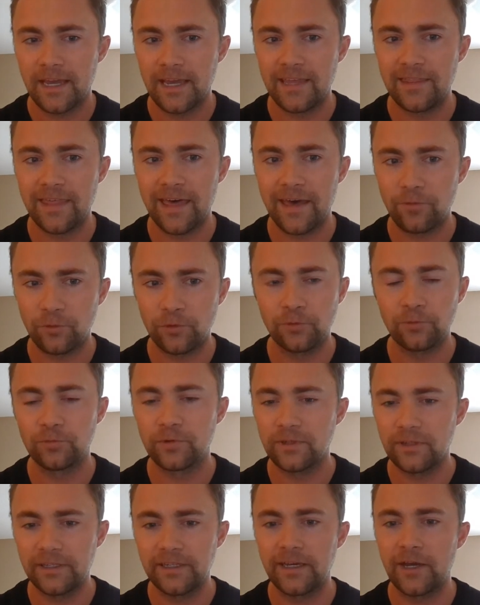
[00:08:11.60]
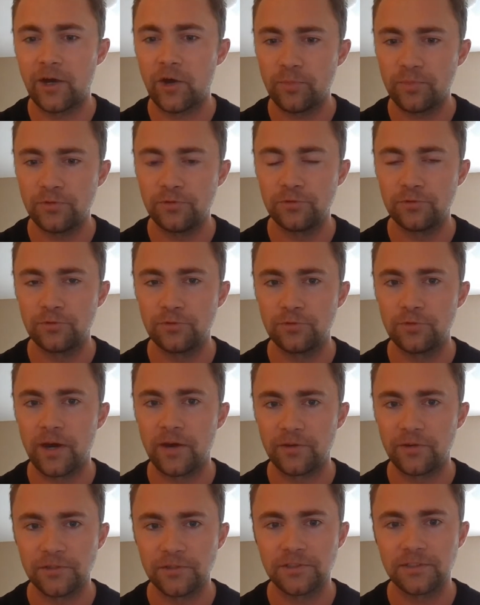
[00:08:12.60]
And that will really help you
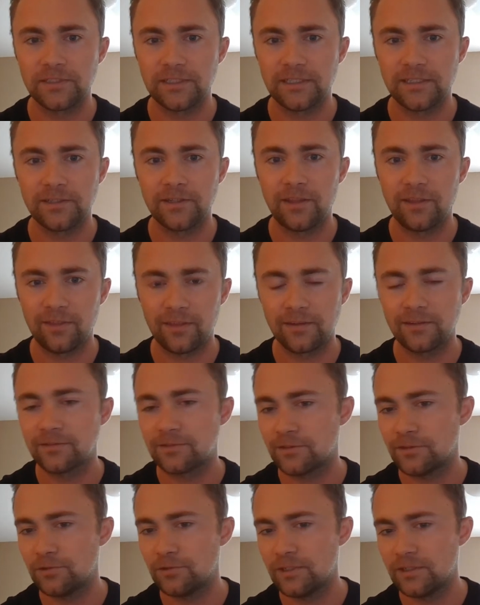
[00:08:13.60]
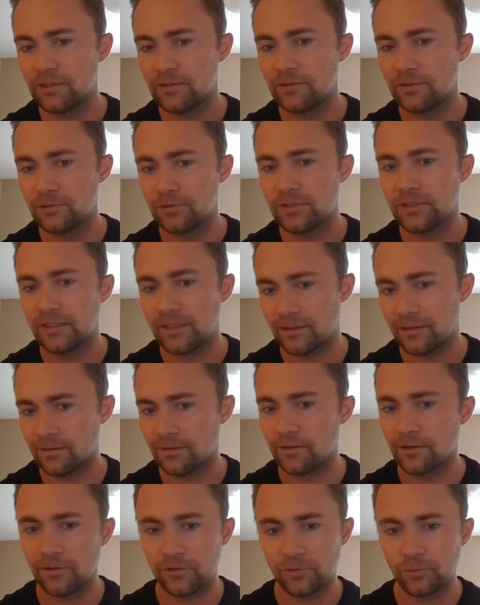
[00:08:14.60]
understand the things that you need to do to get
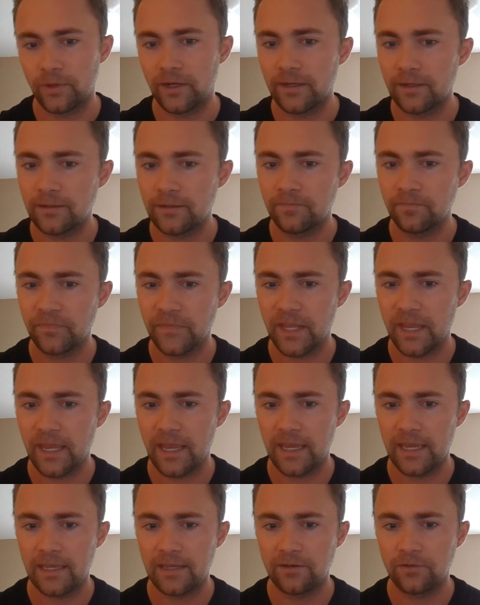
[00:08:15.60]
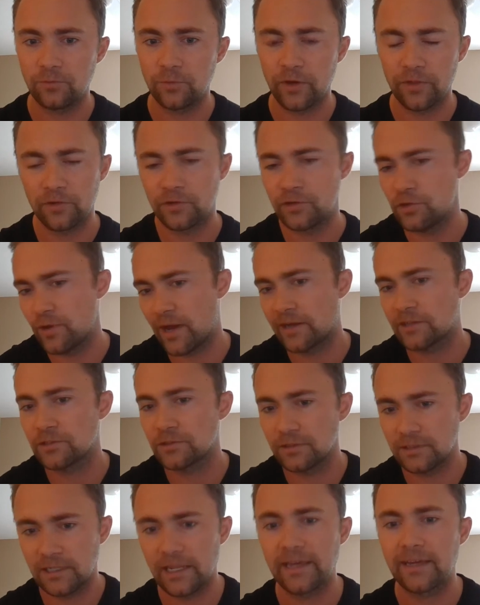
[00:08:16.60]
there as well, and whether you
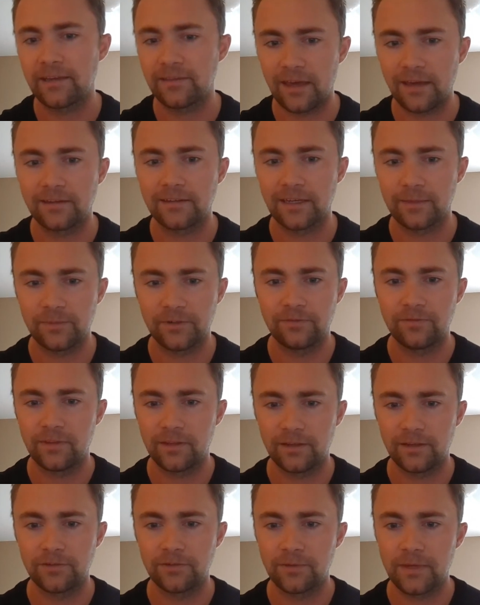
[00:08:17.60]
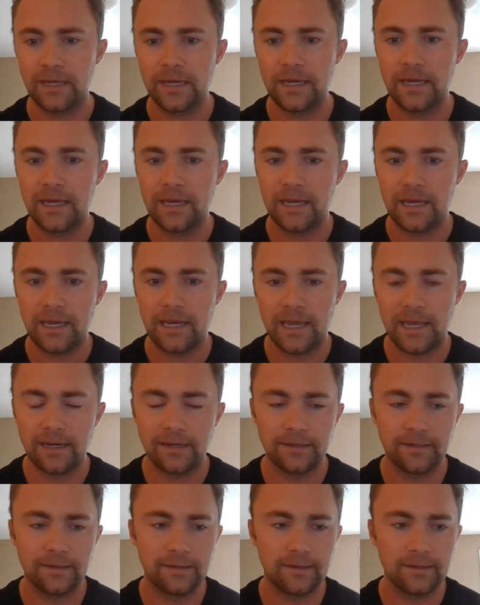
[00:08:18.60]
actually like that type of thing.
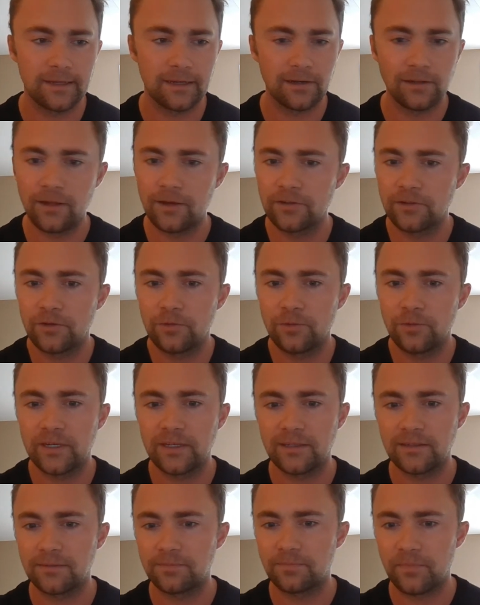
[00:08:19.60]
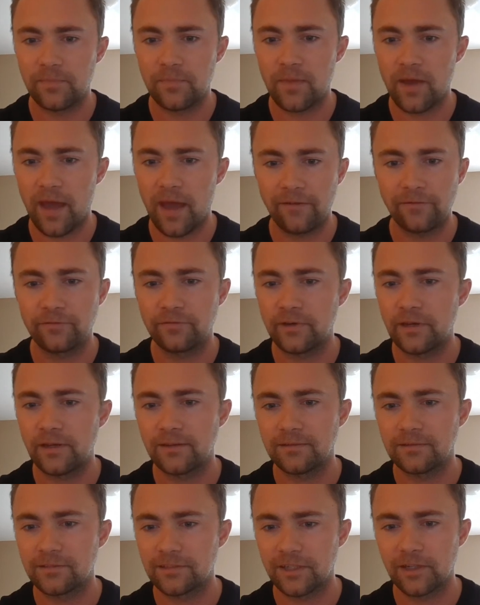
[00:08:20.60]
And along the way, have
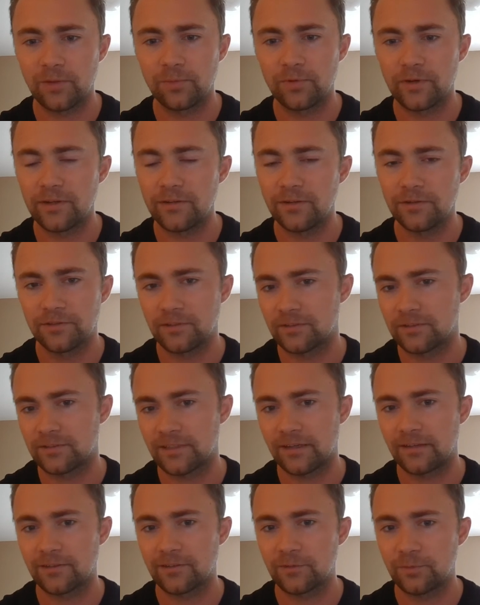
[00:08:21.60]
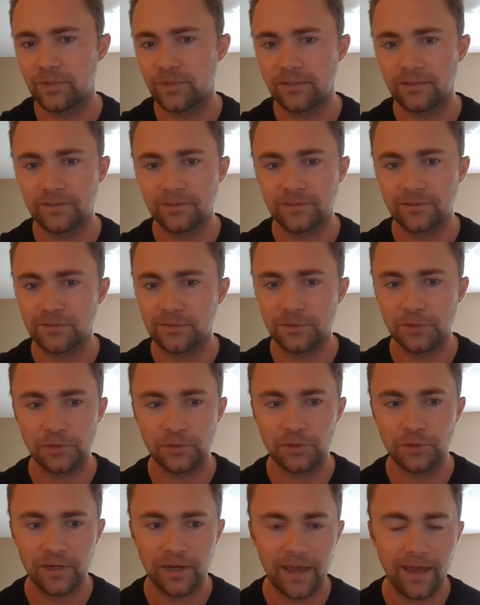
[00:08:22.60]
fun, celebrate your success, because
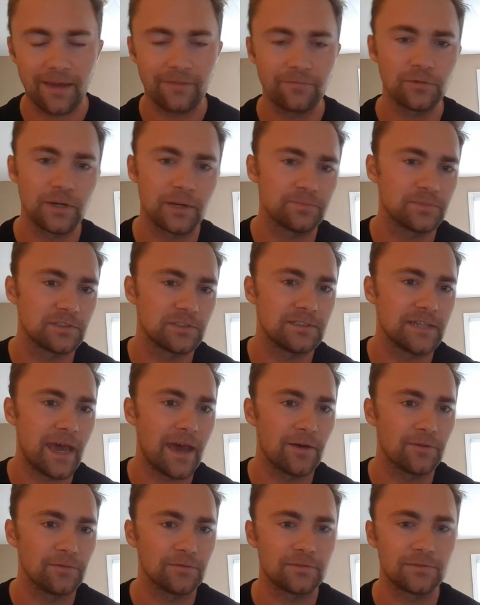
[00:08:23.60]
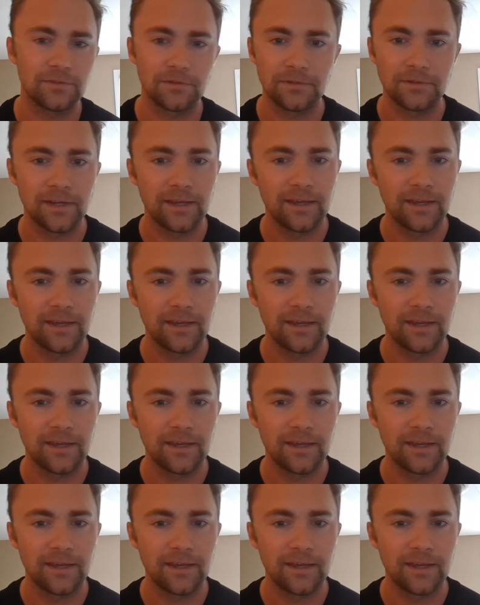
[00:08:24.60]
you're gonna have your ups and downs.